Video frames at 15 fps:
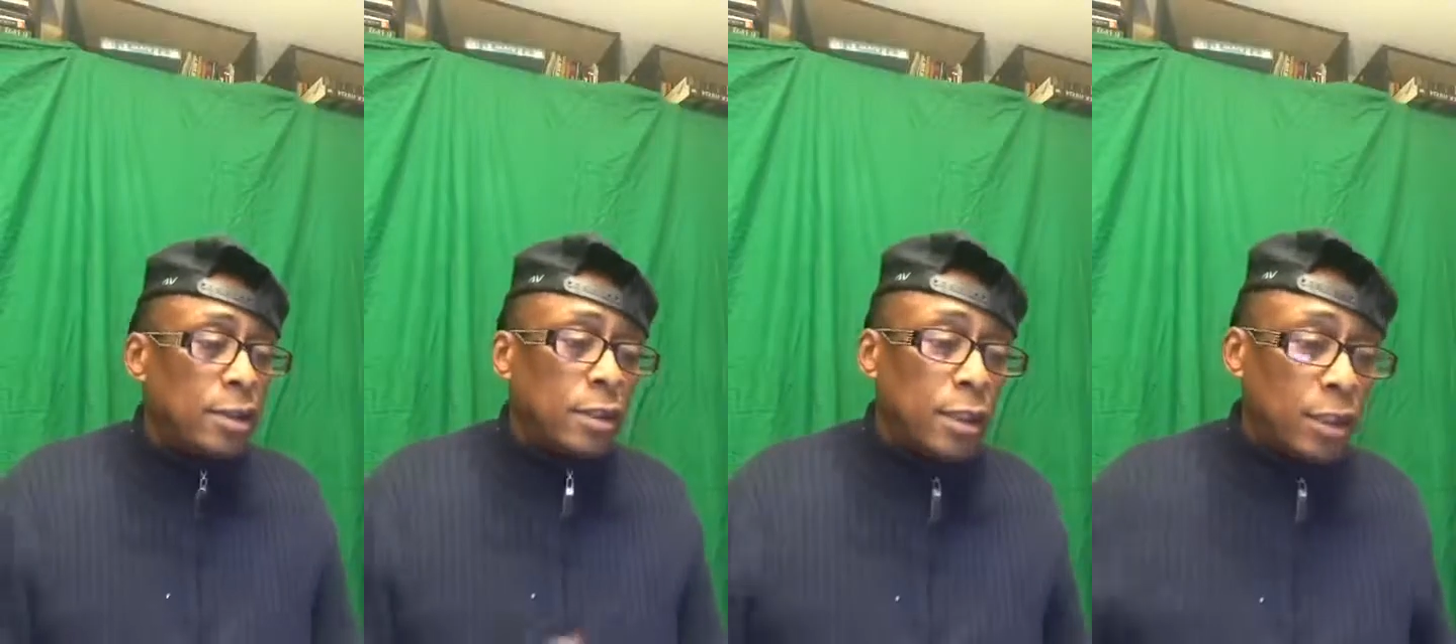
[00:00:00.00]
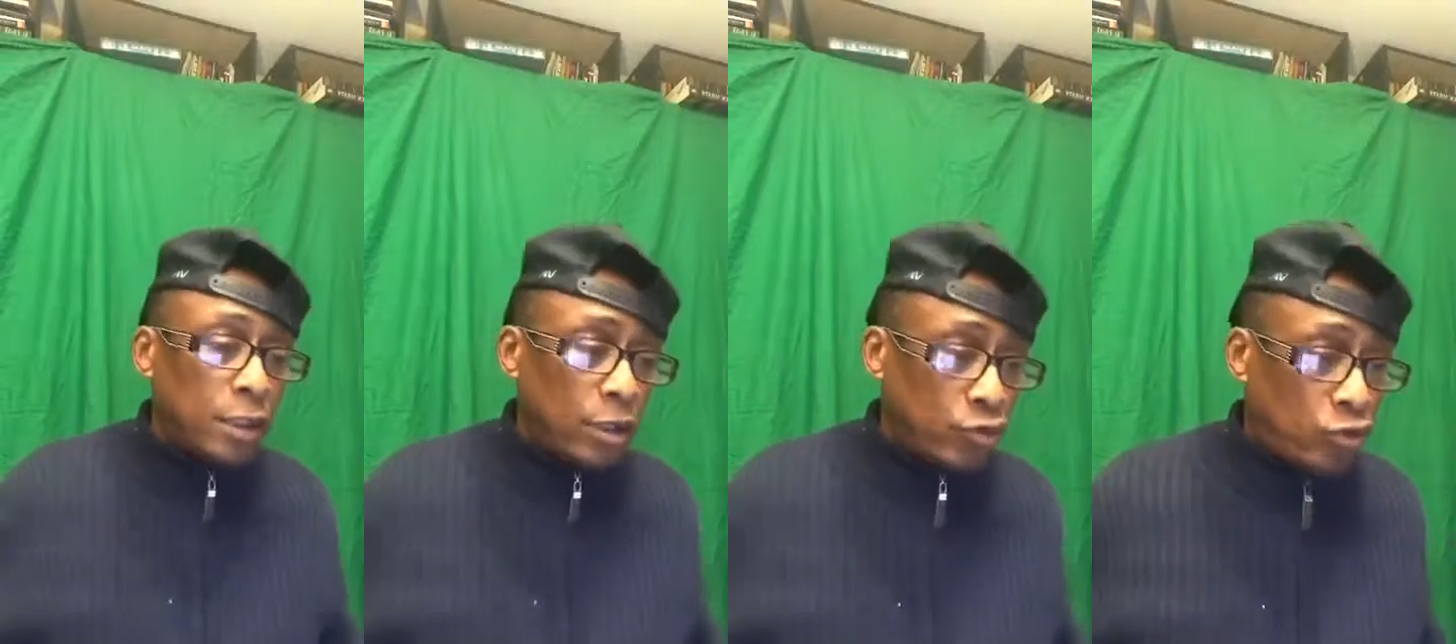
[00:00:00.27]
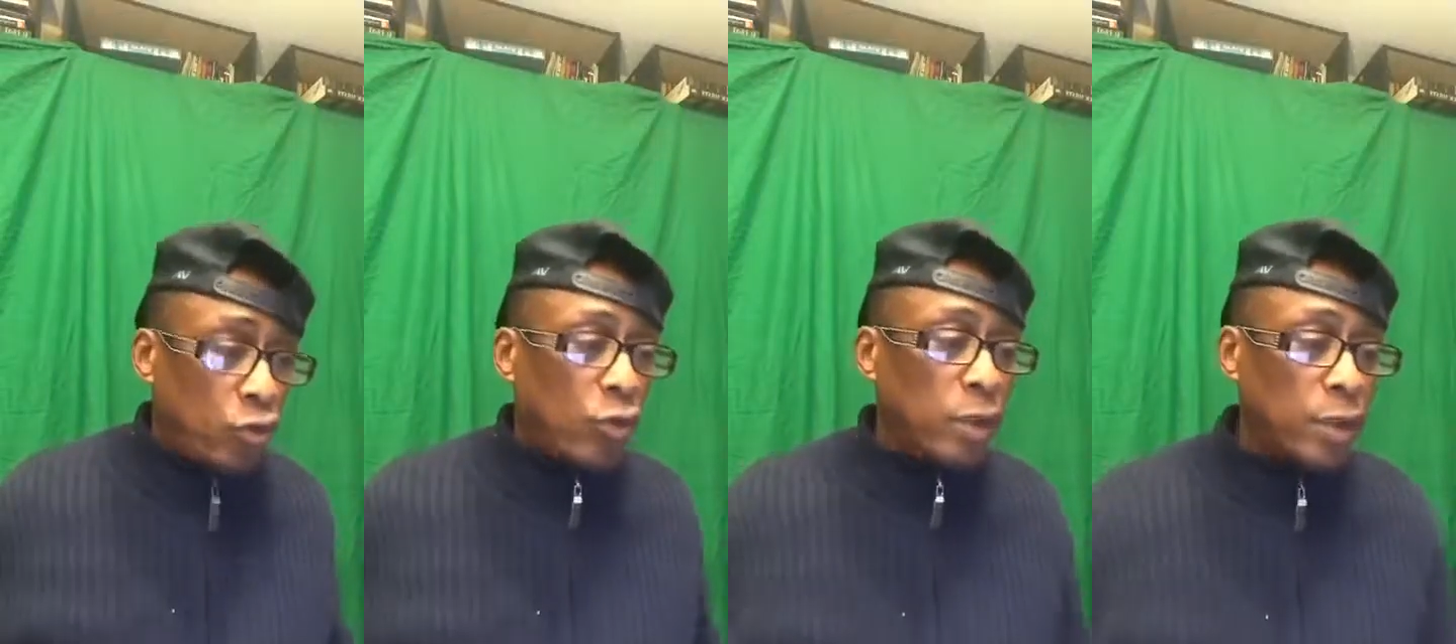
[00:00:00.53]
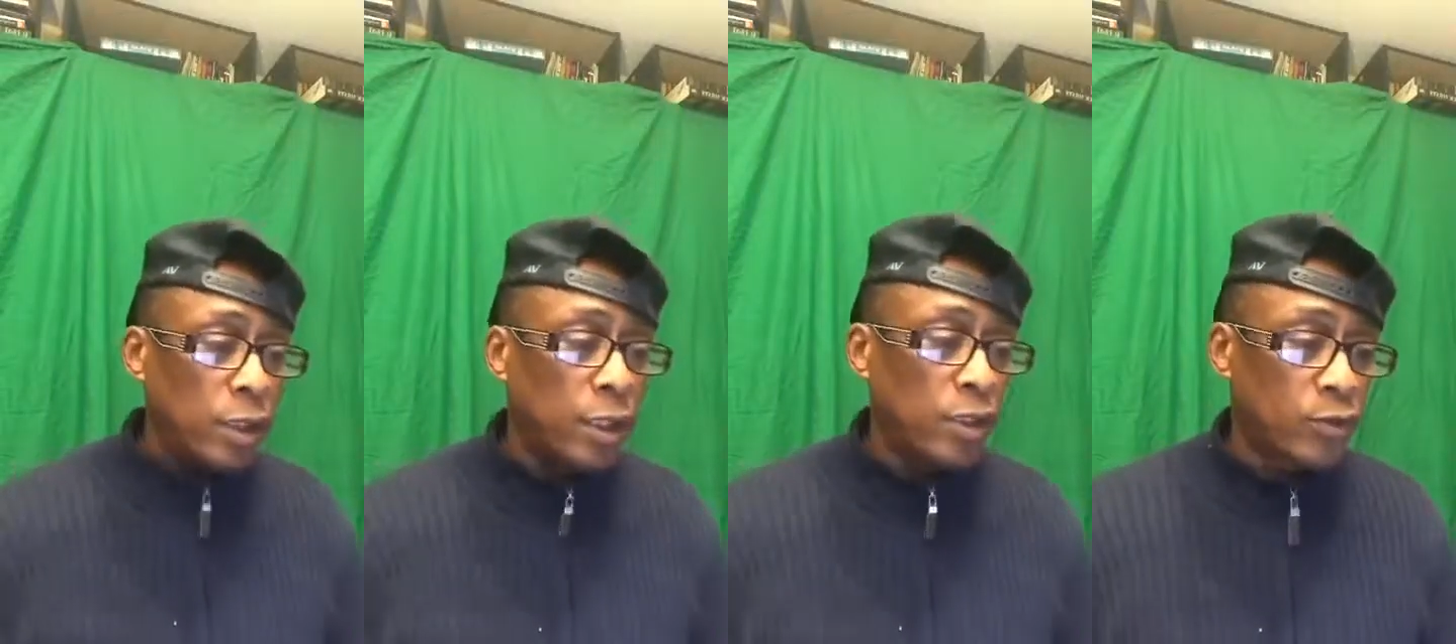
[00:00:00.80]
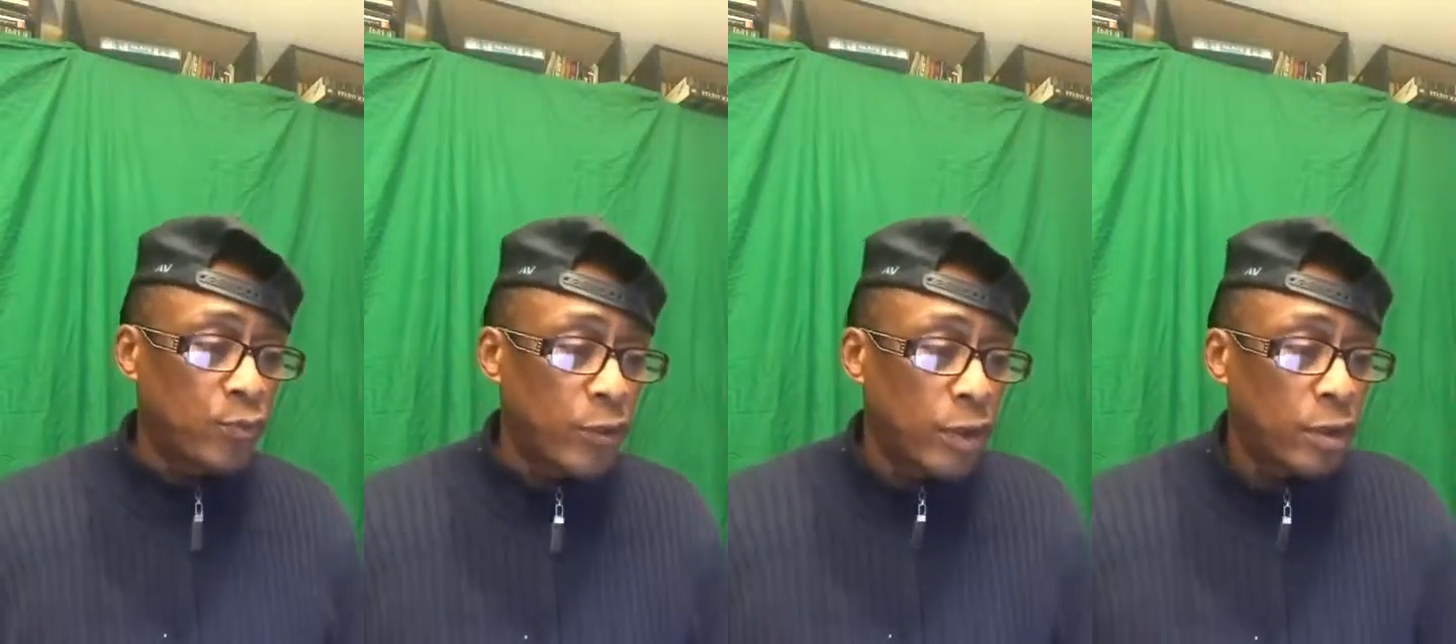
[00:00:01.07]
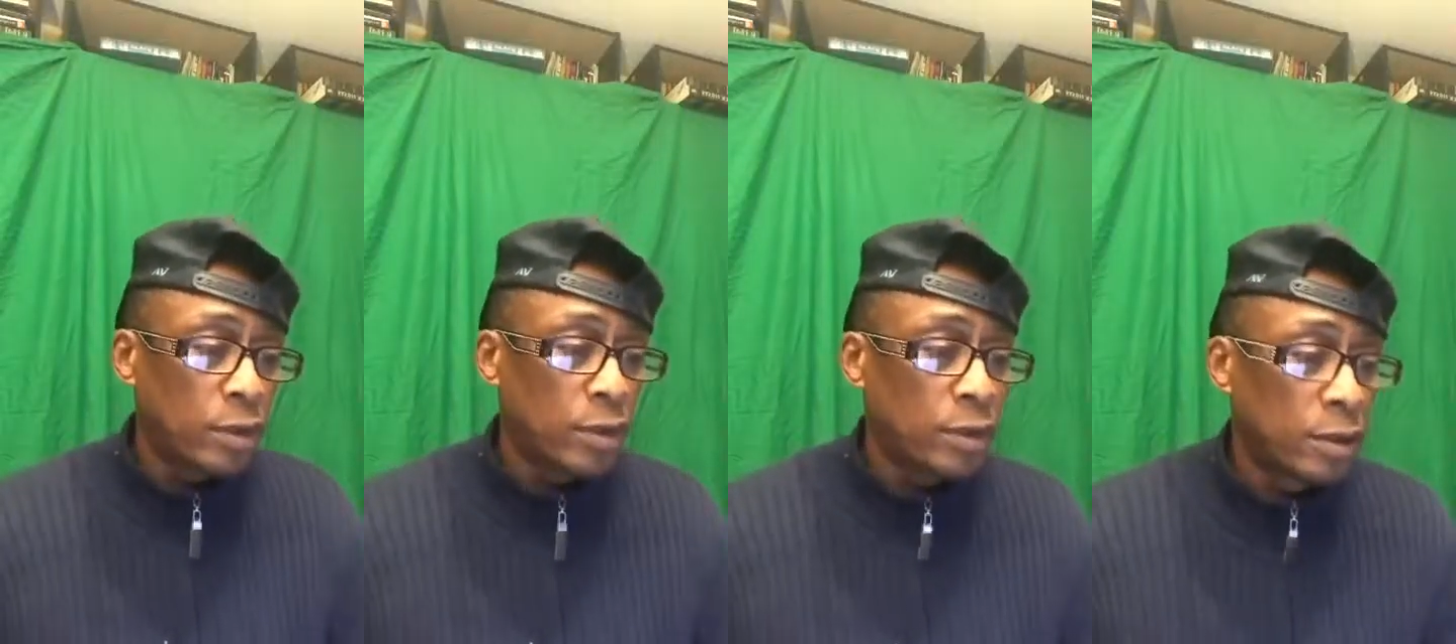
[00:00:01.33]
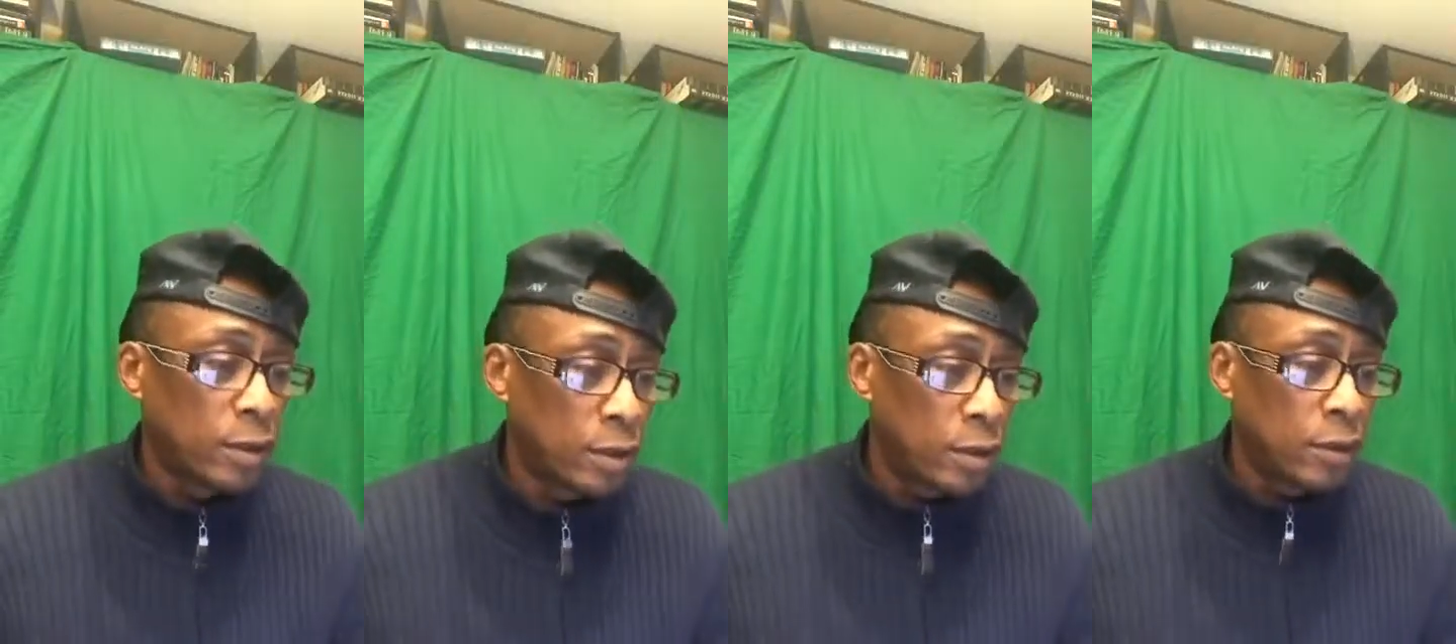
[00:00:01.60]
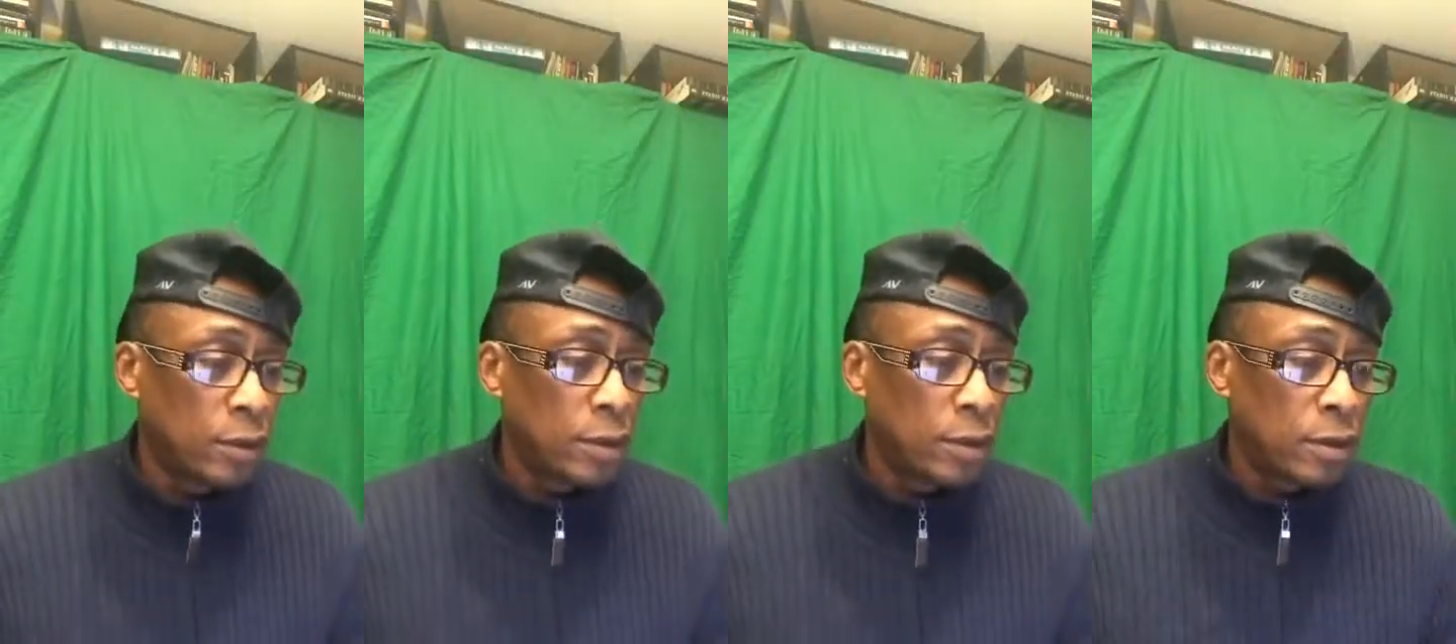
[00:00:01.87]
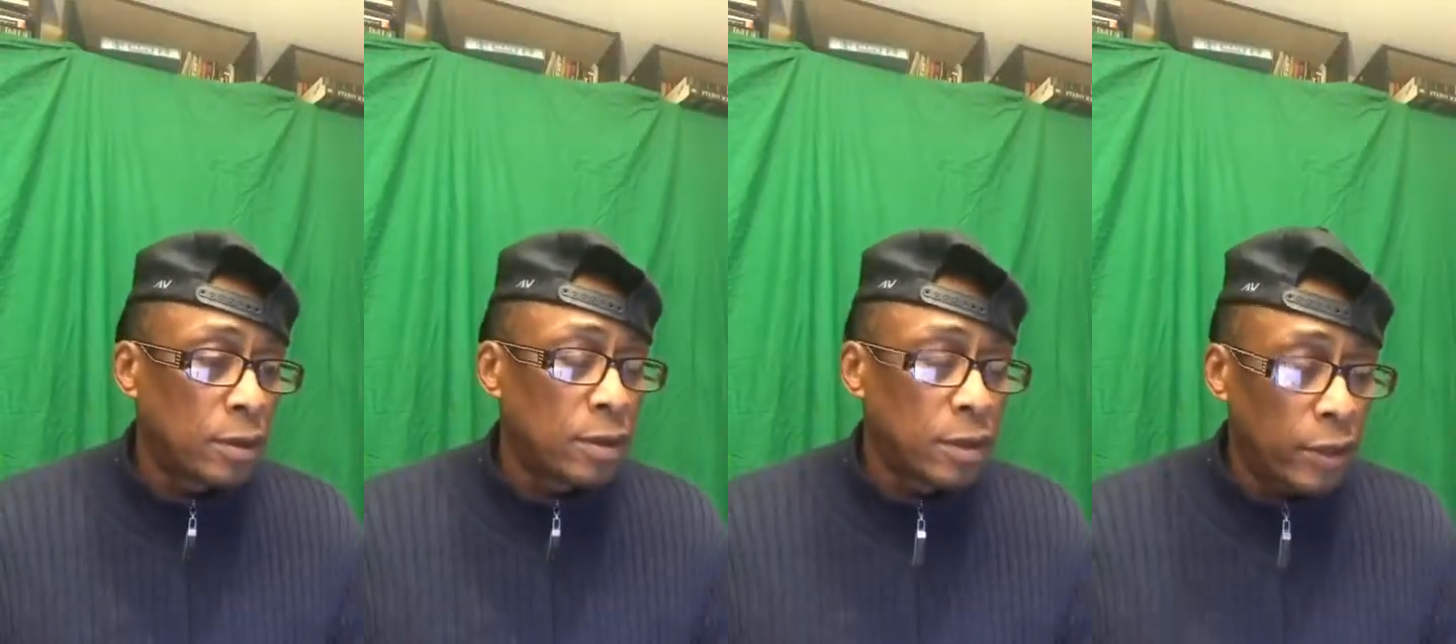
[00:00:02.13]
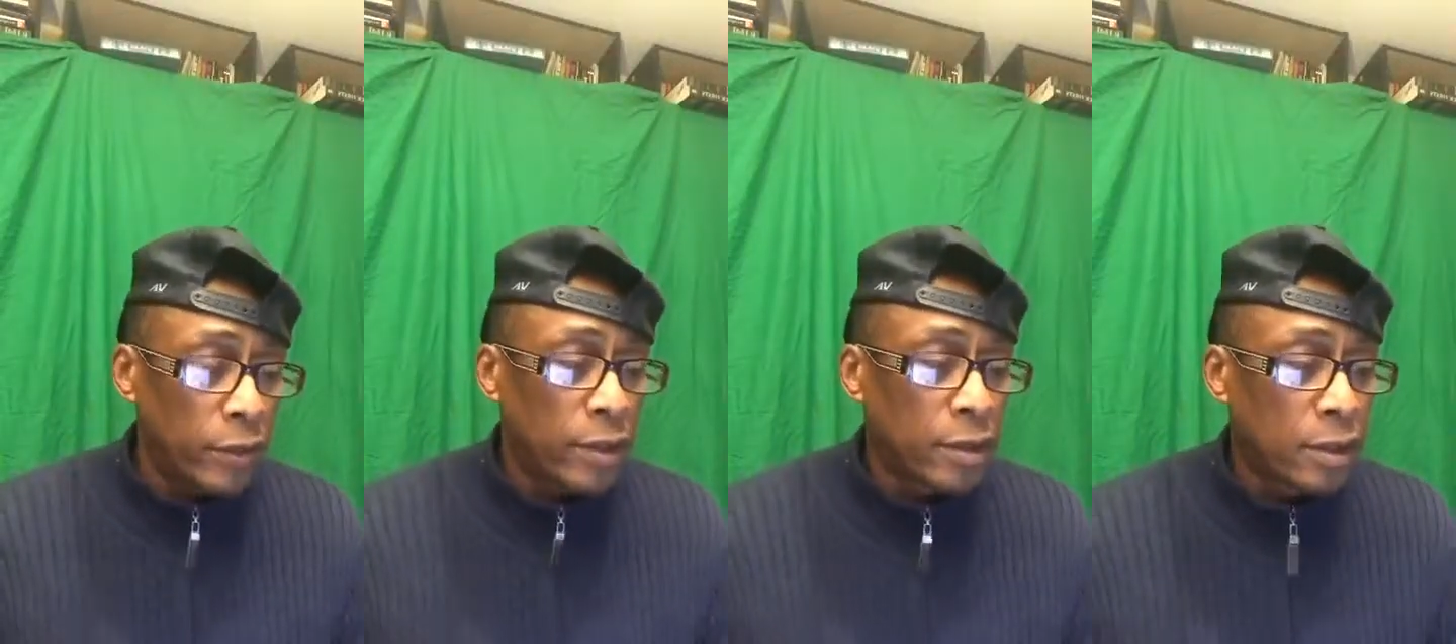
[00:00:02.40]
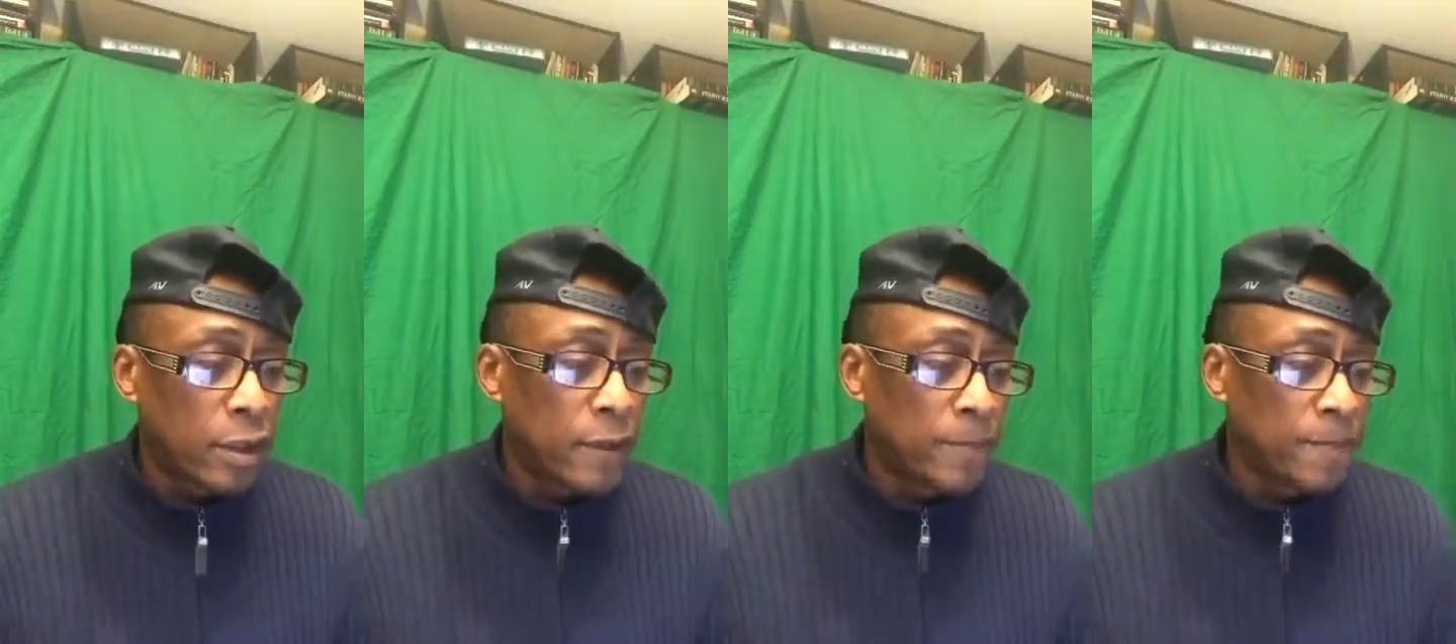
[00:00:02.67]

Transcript: It truly is, bro. Seriously.